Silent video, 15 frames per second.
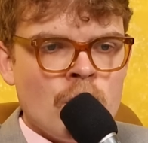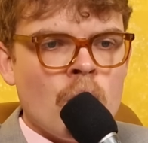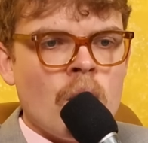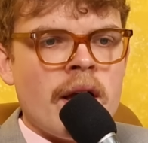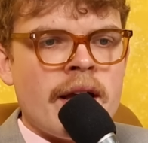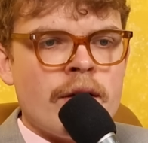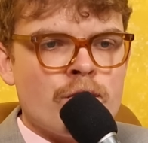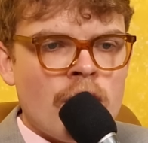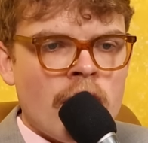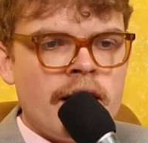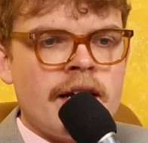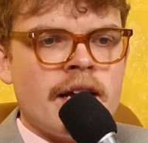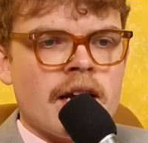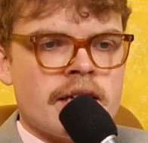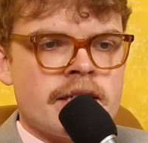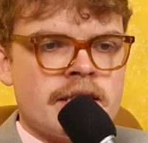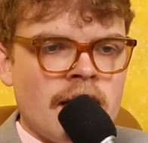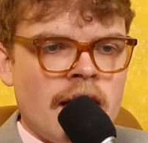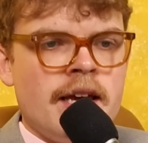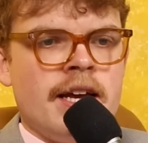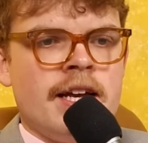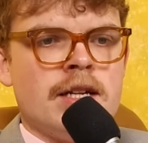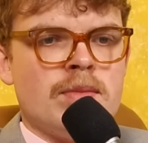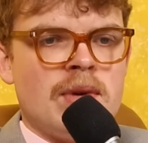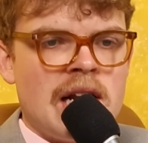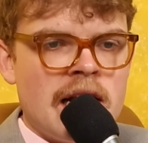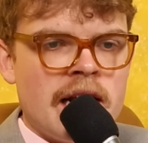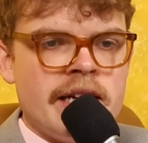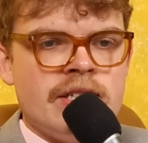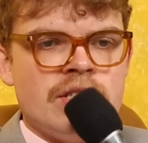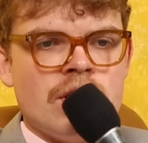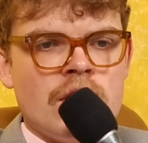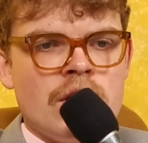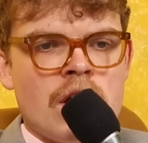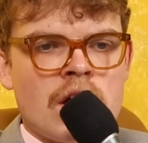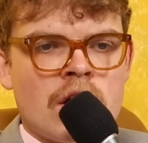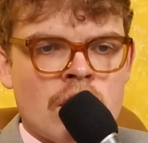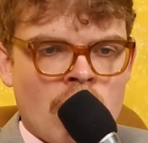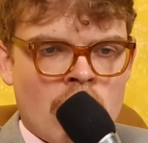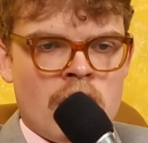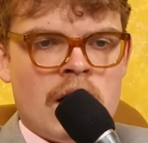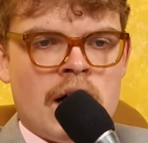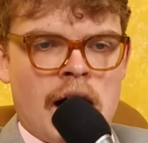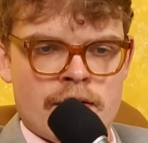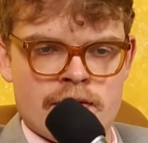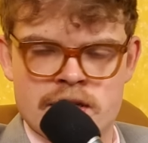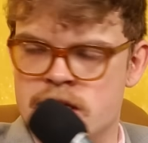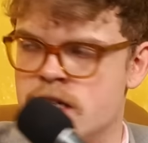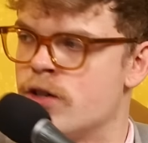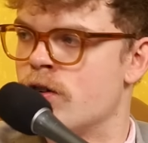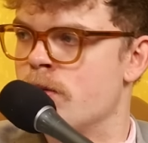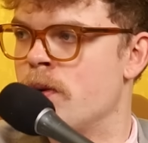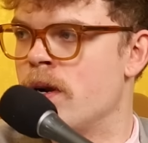you're running a state in the Middle East, you got to have a secret